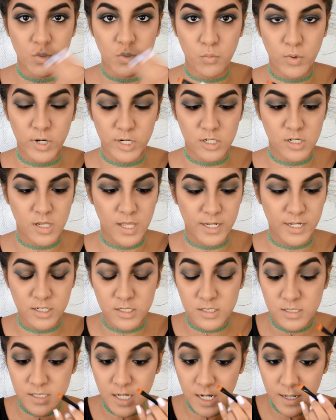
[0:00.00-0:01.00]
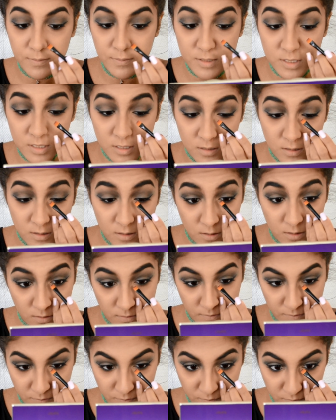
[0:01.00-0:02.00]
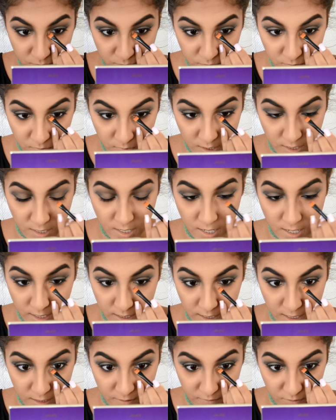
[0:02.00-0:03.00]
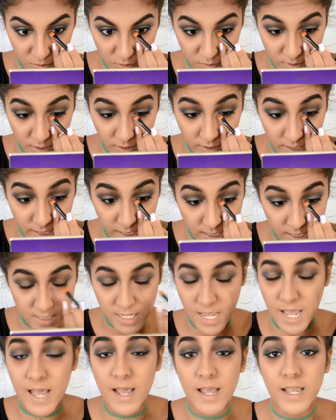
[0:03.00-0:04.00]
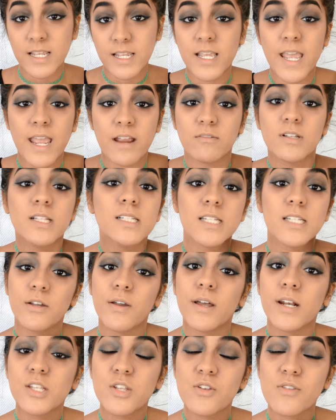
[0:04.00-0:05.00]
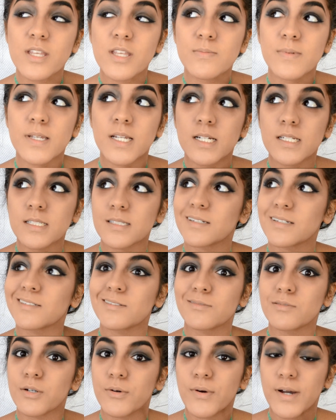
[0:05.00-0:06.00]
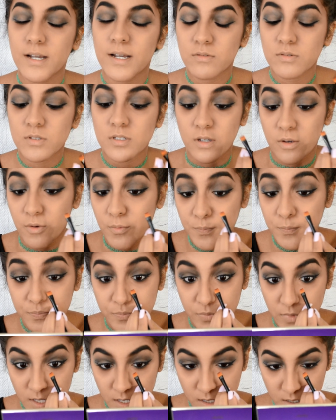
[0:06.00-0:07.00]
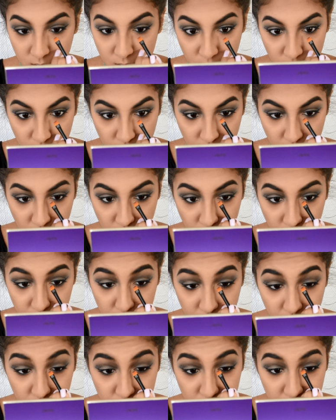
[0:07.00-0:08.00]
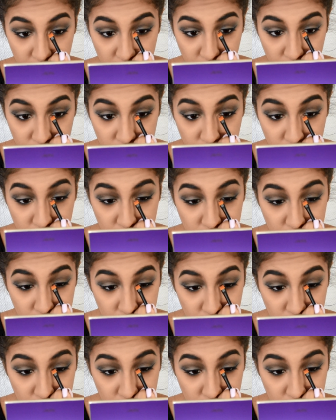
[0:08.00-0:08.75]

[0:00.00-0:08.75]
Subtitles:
where your liner stopped and kind of go down, I guess. I can't really tell you how to do this because I don't know how, so bear with me. Thank you so much.